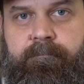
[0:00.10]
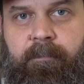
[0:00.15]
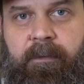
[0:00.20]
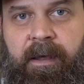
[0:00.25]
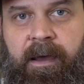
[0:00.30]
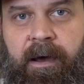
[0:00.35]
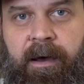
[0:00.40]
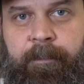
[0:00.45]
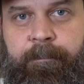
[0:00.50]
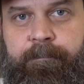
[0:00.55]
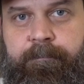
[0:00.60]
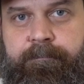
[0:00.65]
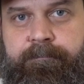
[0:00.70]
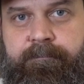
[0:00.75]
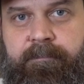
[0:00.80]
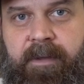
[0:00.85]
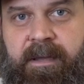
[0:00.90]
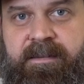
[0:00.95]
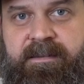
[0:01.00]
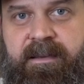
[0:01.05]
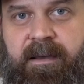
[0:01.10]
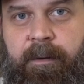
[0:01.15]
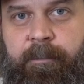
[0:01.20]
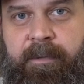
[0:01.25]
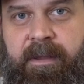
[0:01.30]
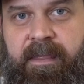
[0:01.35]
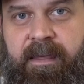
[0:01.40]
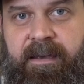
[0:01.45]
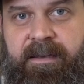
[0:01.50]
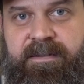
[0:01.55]
Yup, it's come
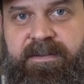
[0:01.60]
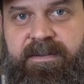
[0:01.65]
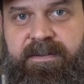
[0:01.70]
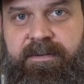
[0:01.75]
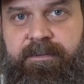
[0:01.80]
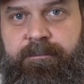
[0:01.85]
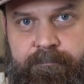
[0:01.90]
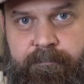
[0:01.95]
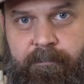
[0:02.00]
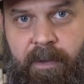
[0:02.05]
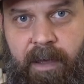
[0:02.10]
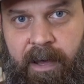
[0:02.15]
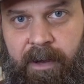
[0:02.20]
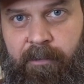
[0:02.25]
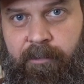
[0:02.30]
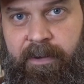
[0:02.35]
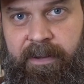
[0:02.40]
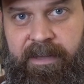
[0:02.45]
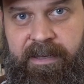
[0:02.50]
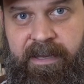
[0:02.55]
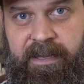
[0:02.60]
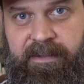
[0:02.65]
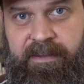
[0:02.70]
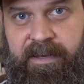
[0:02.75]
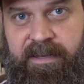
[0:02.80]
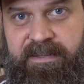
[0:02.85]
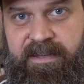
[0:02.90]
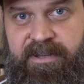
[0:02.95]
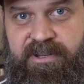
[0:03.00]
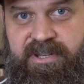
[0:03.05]
to this. I don't really need
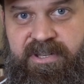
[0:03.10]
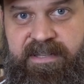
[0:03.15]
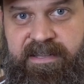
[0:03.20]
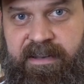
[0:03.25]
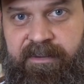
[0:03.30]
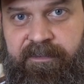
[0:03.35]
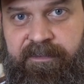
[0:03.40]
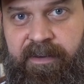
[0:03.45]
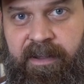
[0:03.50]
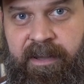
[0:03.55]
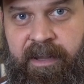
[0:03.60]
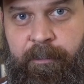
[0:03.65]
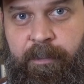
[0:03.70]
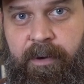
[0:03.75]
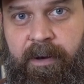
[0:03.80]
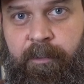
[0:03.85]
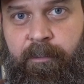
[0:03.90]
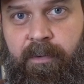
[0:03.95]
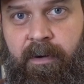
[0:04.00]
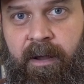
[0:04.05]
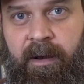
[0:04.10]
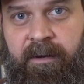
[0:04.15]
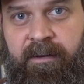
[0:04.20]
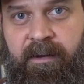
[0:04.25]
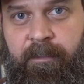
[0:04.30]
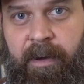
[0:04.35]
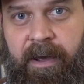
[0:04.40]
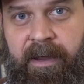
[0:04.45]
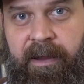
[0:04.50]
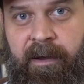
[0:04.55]
this, I just didn't feel like putting
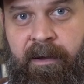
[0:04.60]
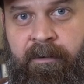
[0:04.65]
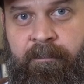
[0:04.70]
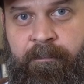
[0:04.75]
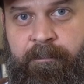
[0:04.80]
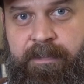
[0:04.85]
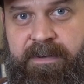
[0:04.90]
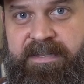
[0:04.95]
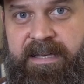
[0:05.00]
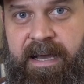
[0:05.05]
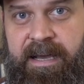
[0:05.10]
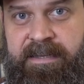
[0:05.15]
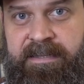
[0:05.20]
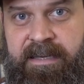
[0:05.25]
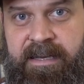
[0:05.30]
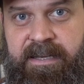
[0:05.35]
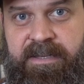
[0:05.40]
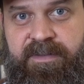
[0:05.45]
product in my hair. Besides, it